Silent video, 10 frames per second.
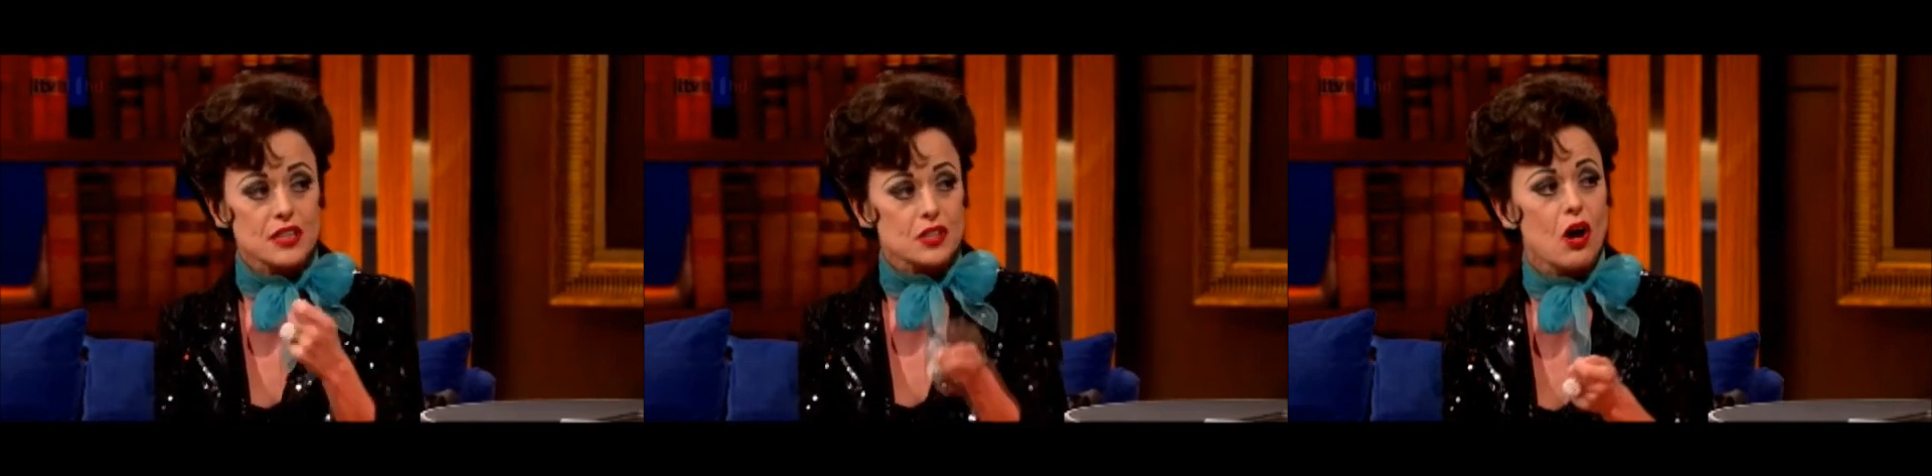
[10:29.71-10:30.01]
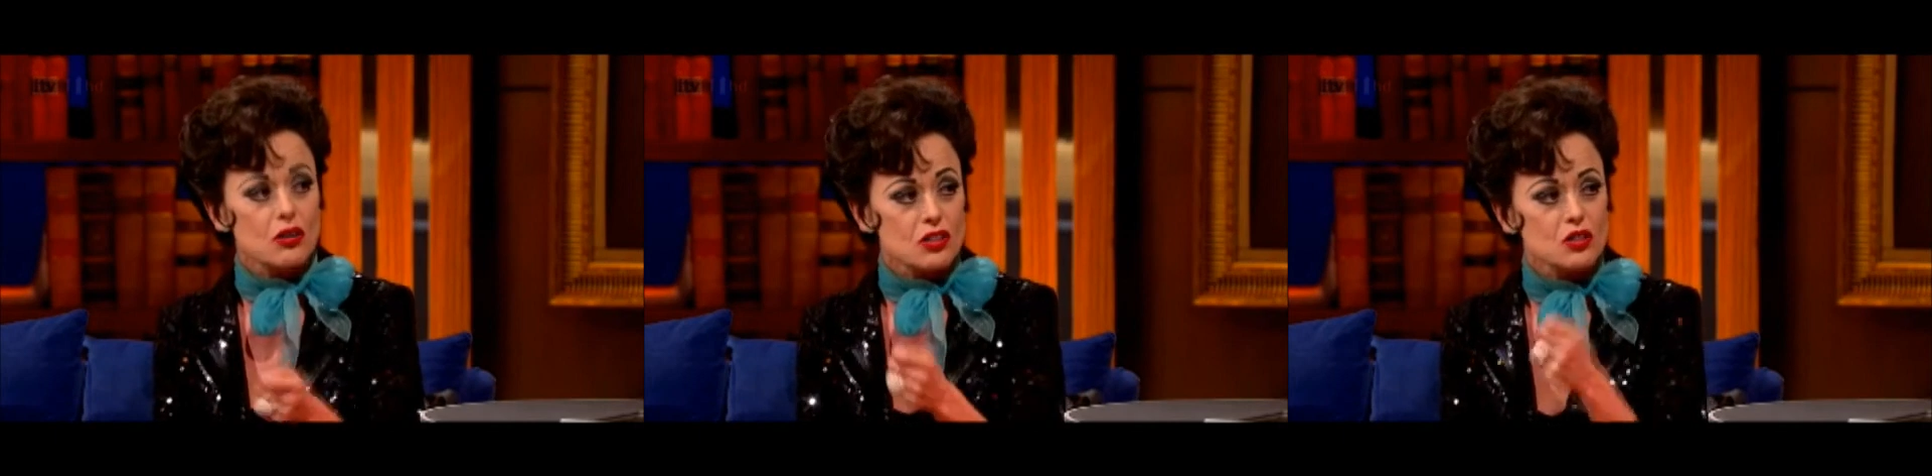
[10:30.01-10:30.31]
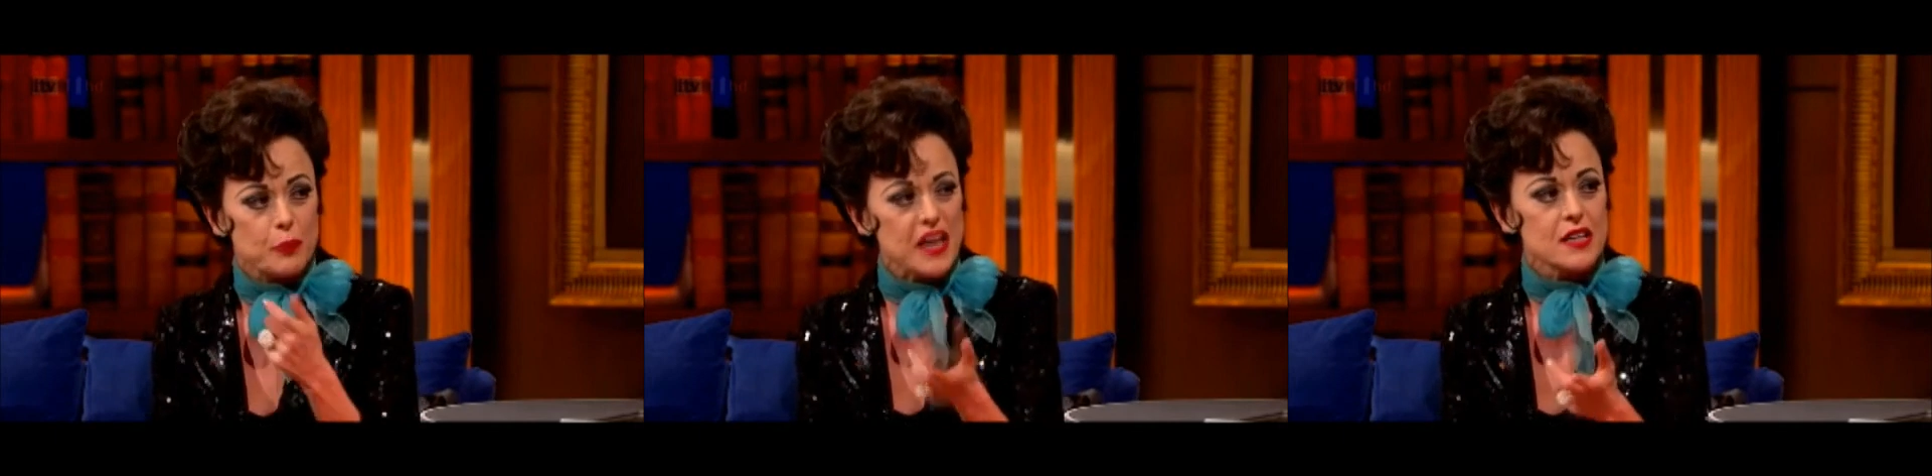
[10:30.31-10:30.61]
start to
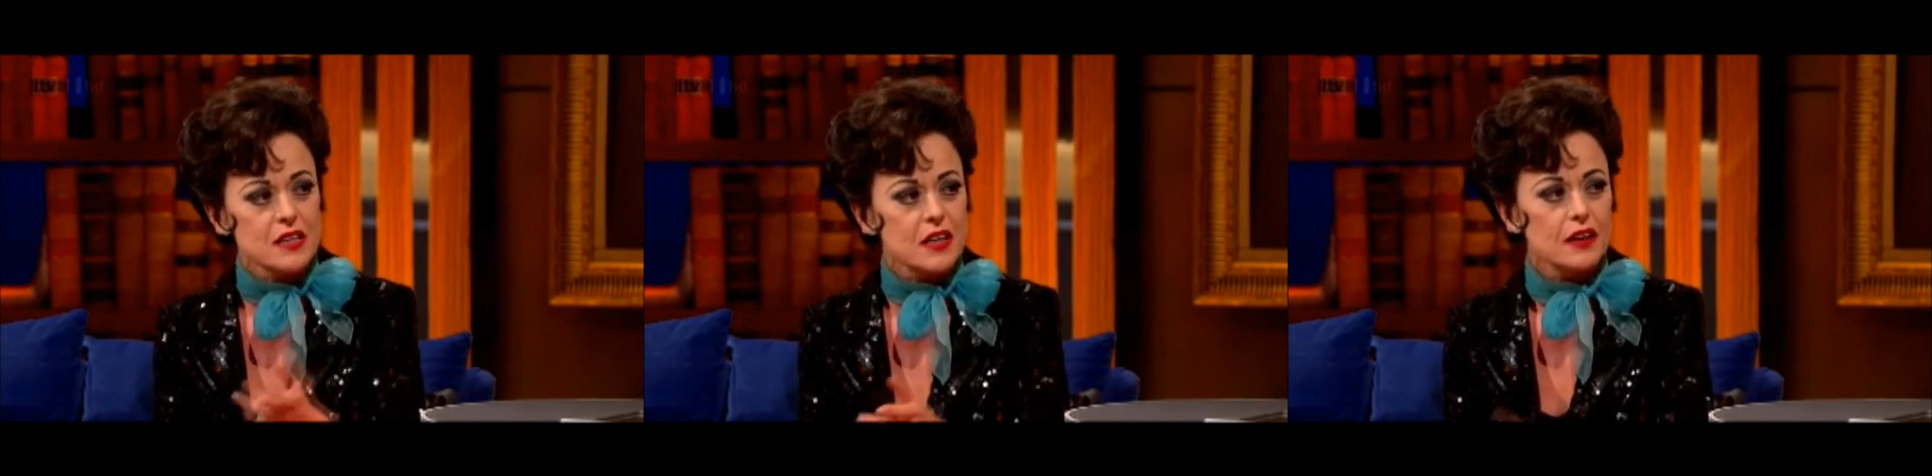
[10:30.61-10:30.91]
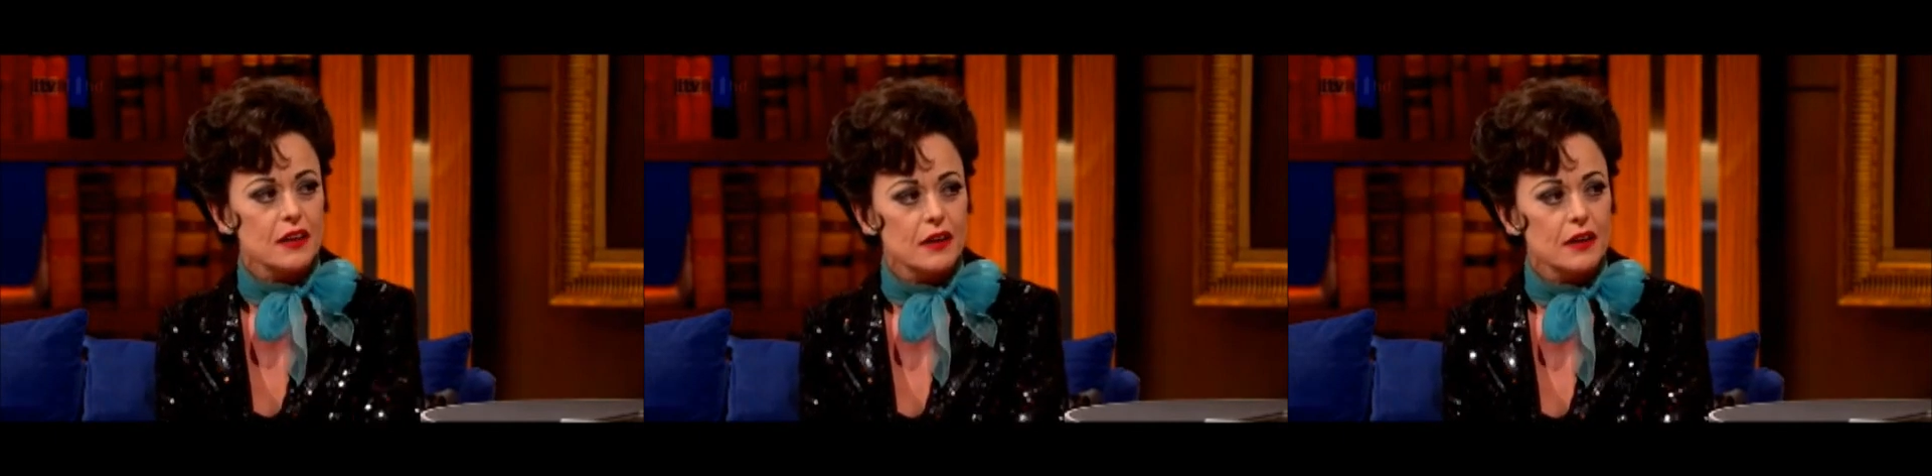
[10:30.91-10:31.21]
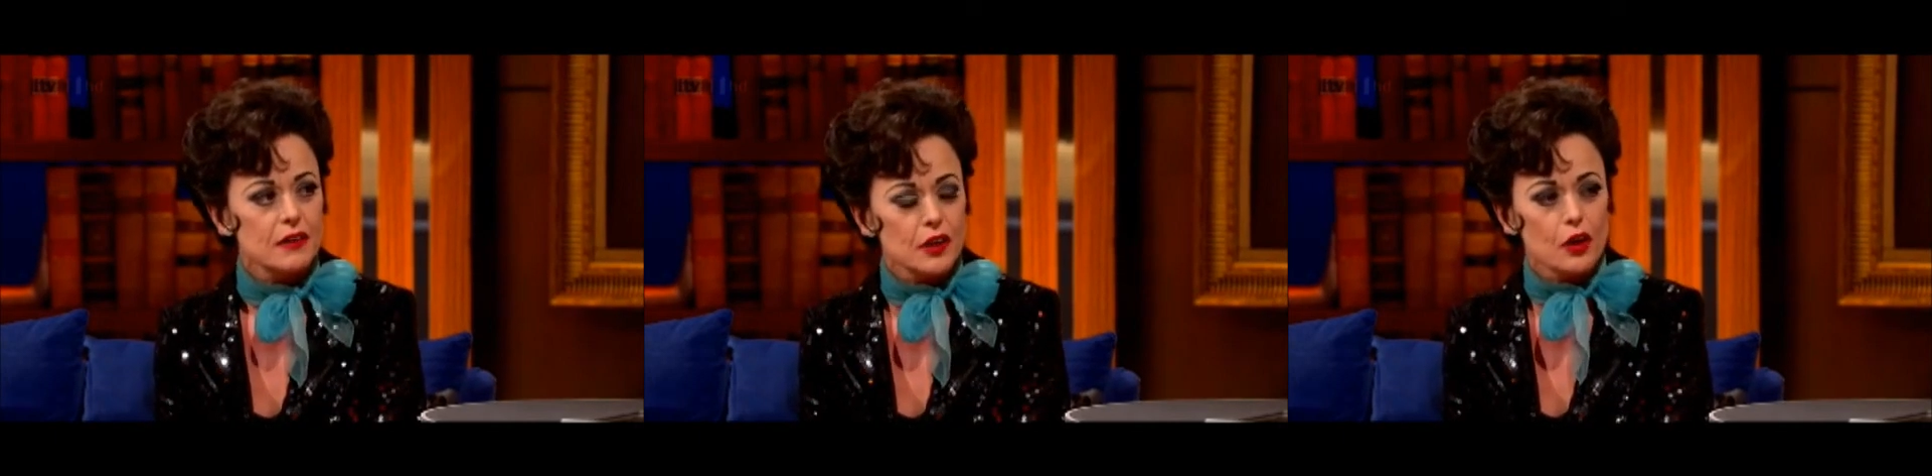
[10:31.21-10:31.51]
speak,
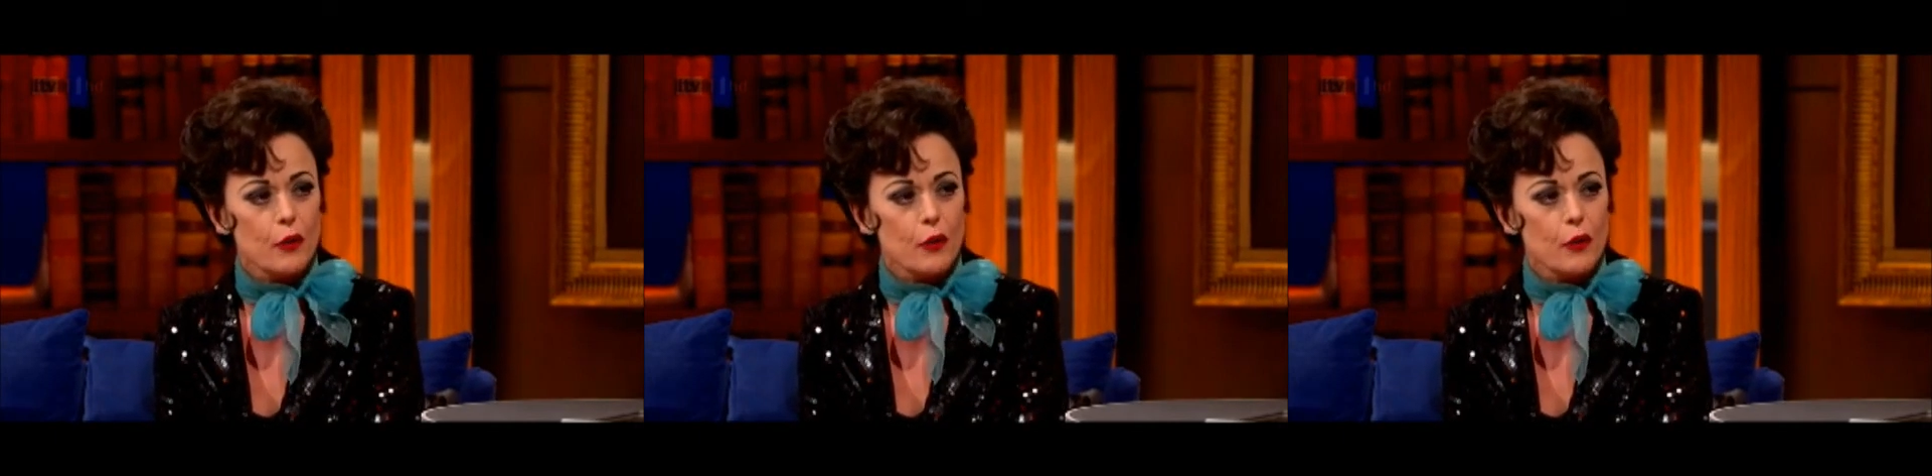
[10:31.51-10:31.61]
they they're got...